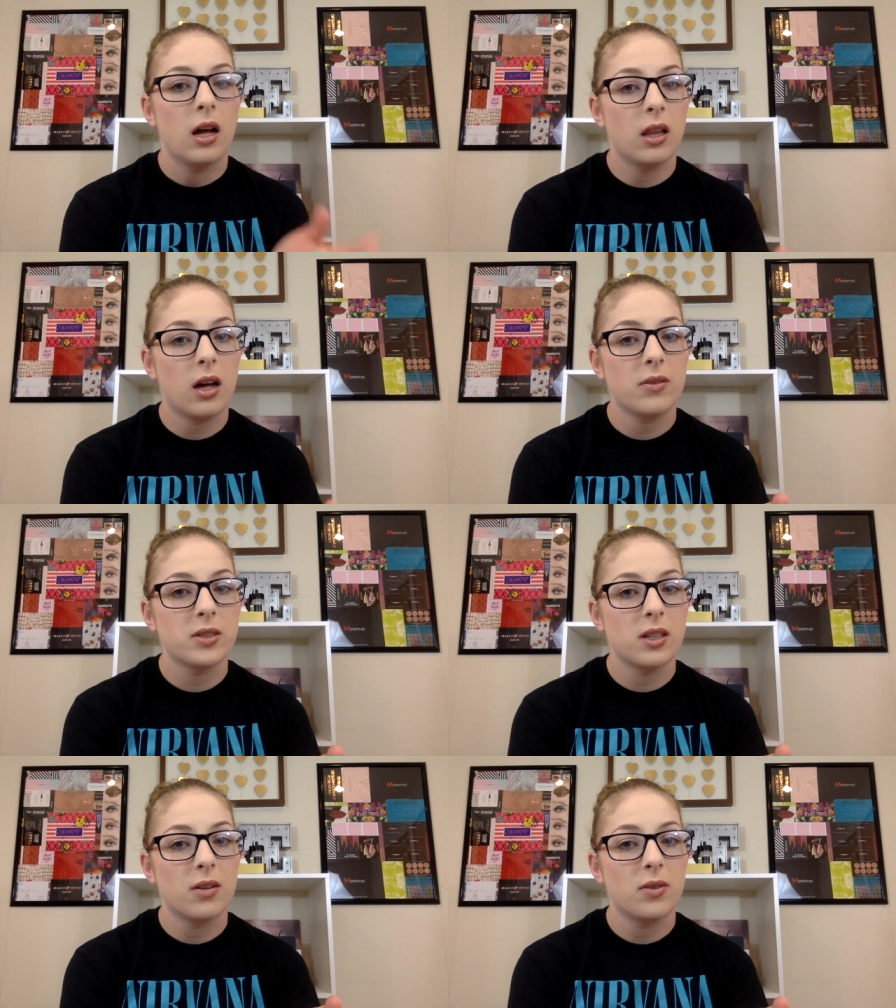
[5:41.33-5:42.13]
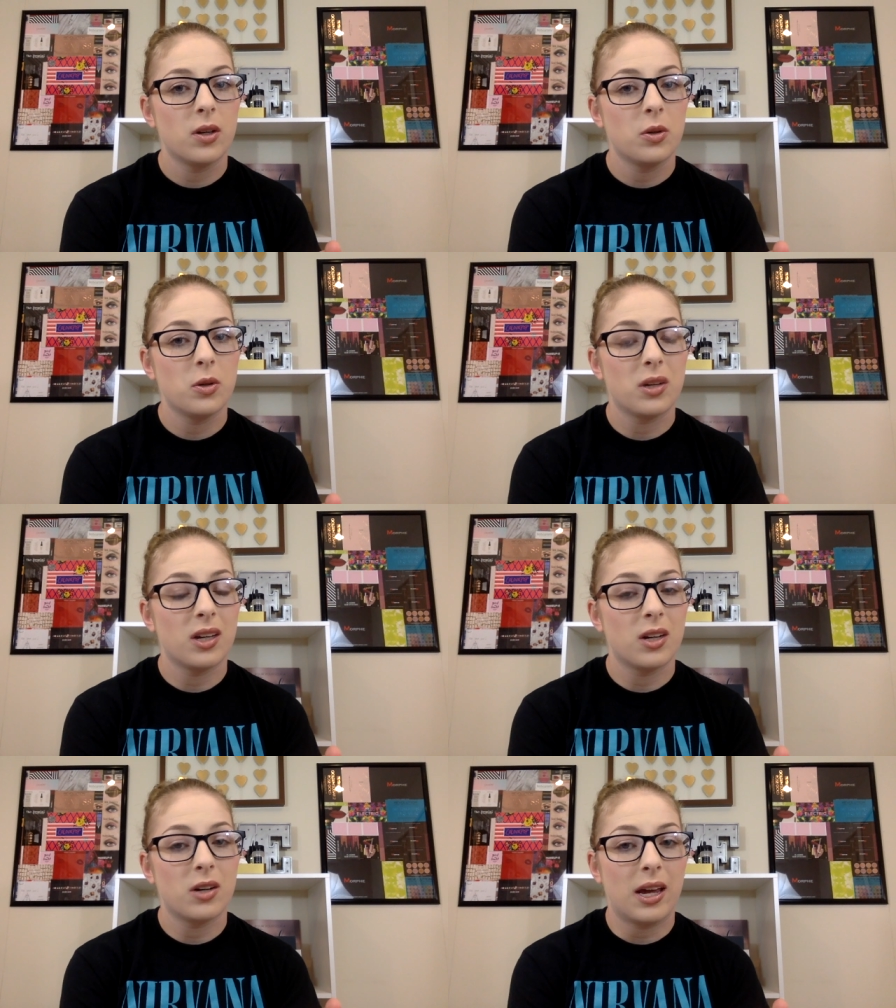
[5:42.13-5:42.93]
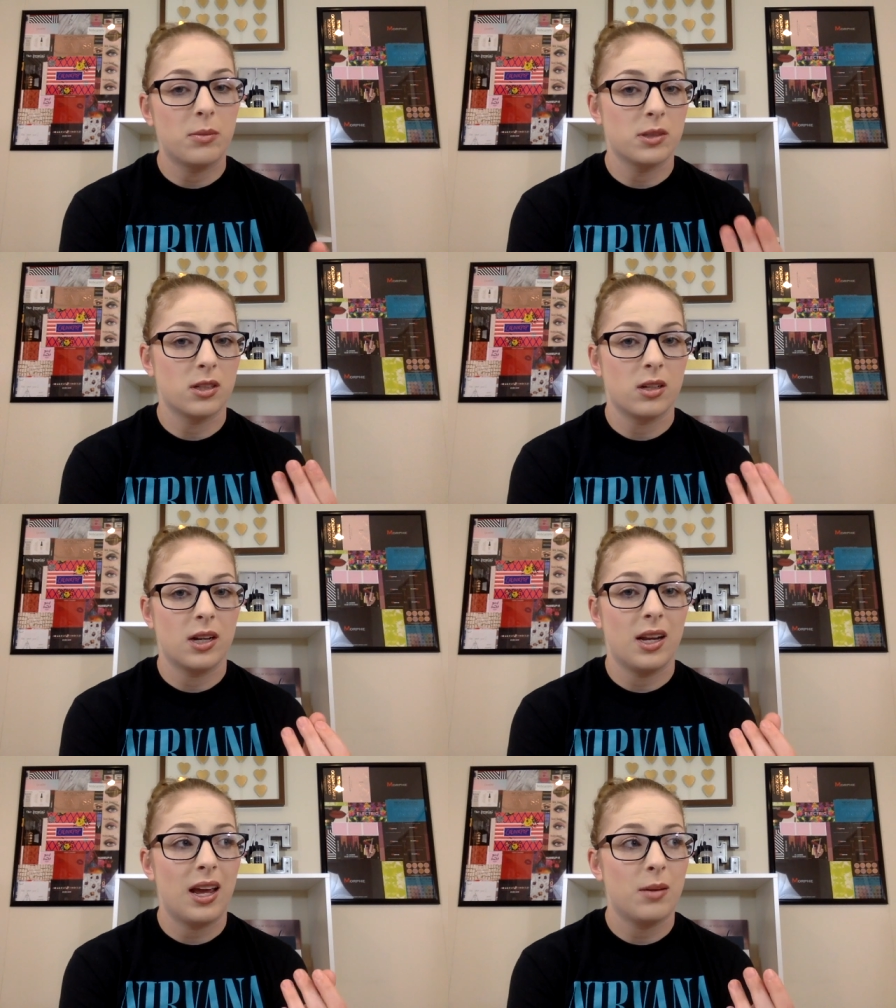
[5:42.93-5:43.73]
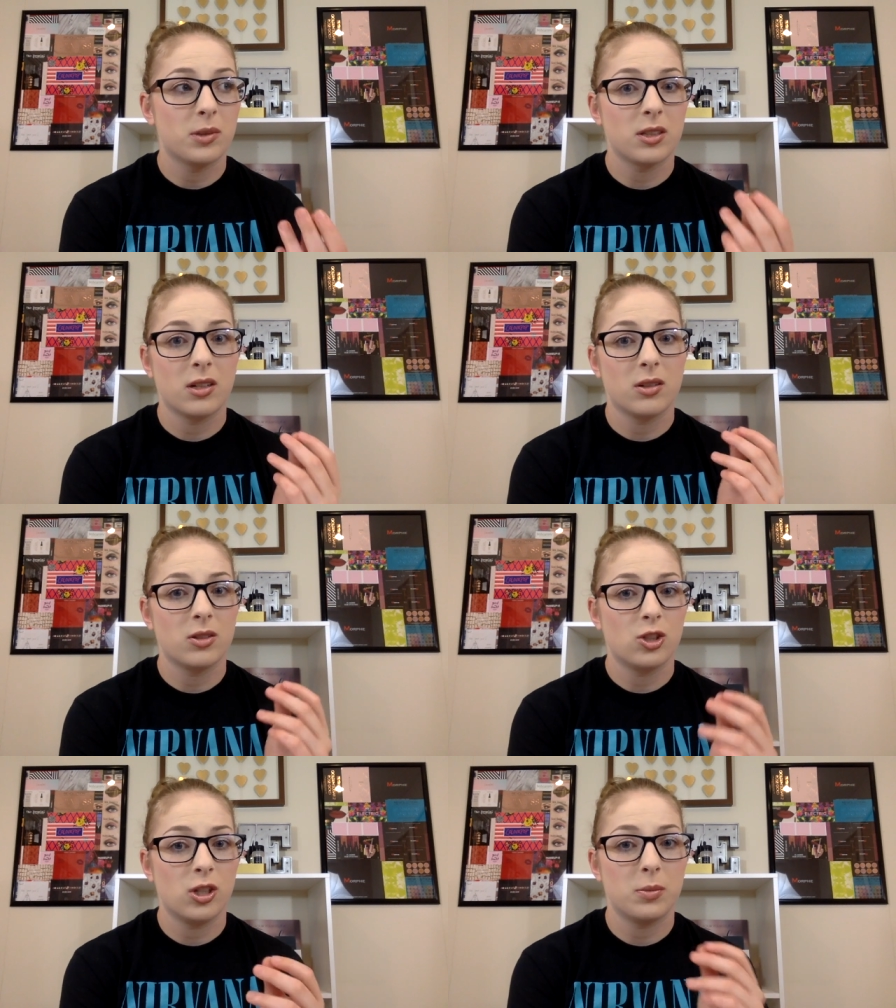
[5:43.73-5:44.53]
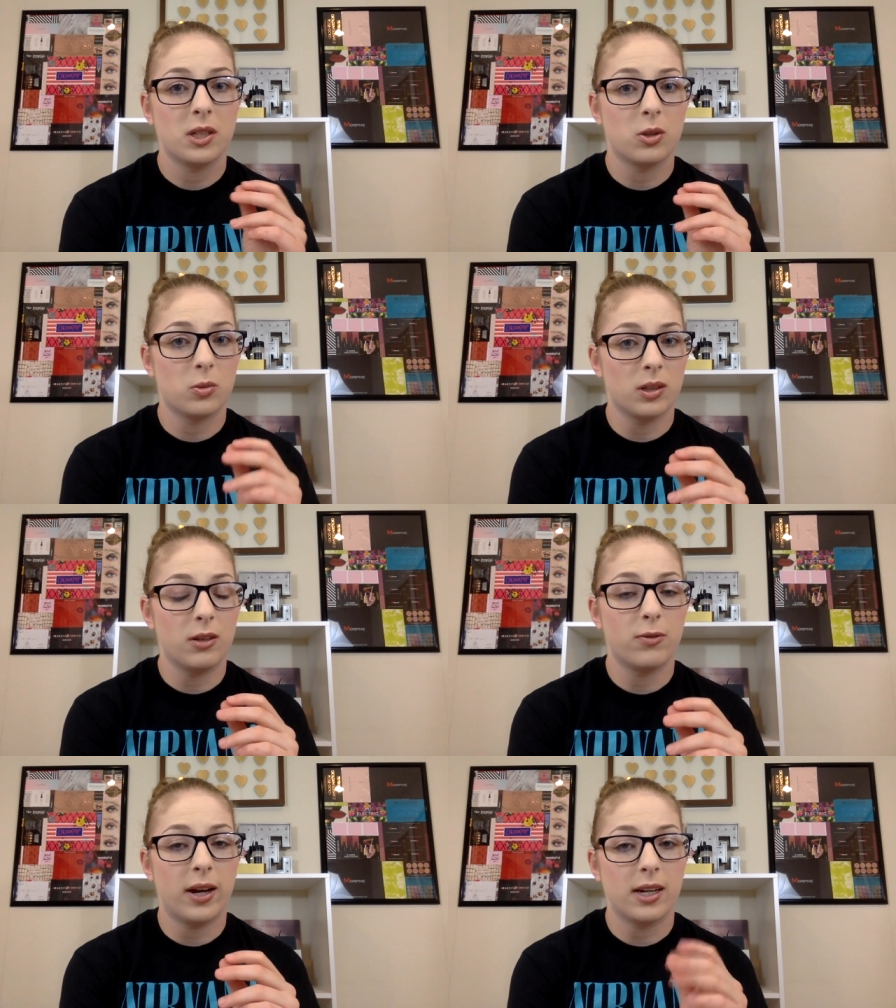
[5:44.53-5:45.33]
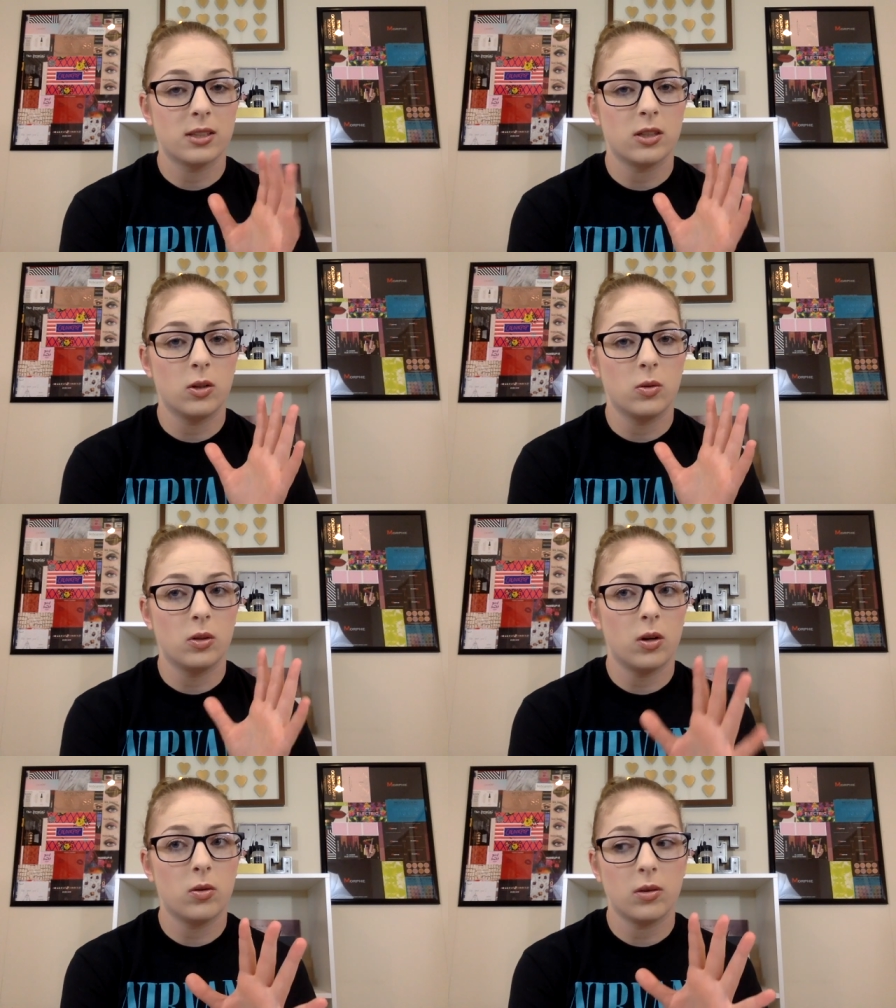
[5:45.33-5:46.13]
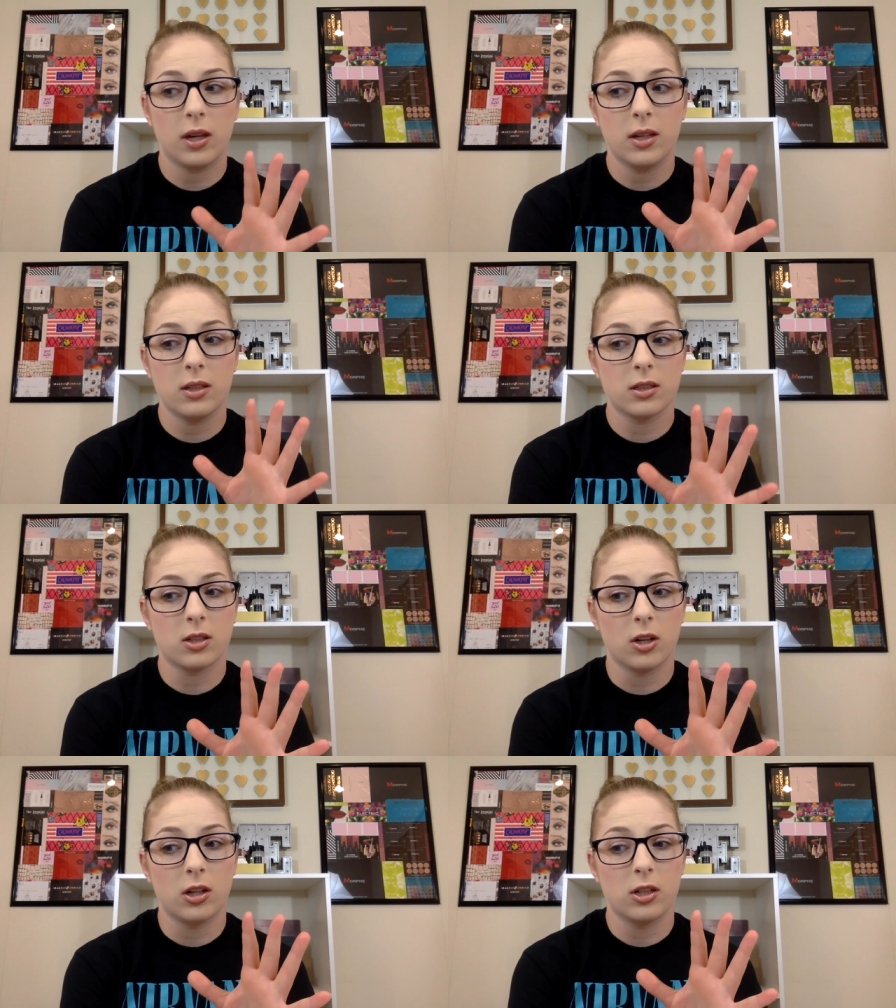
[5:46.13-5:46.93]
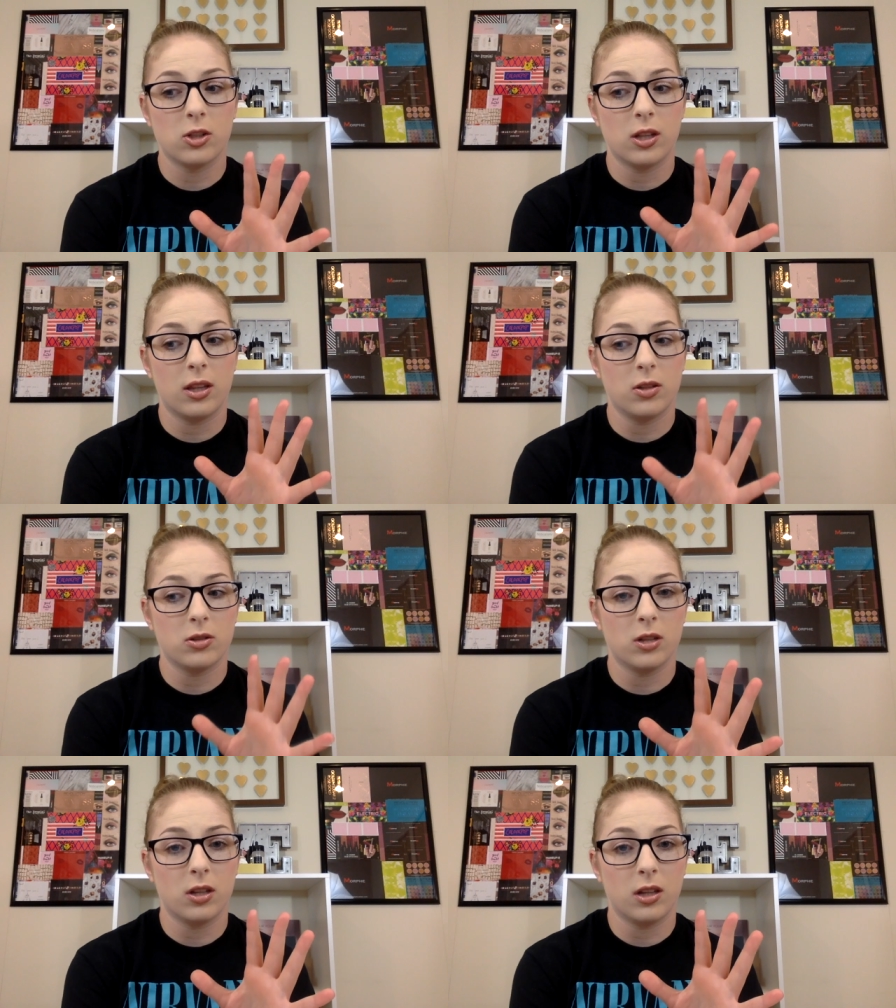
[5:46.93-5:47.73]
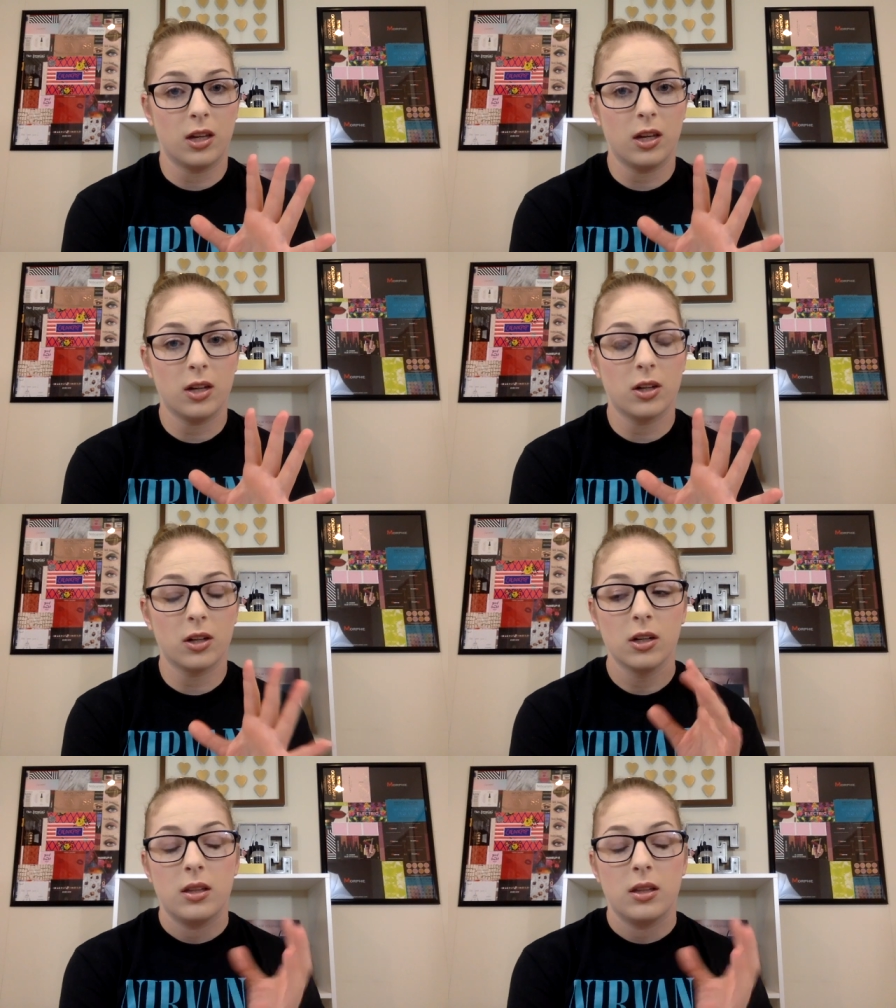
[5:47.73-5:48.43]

A lot of stuff though you can get on Amazon and Amazon ships here really fast so don't get discouraged that there's nothing here.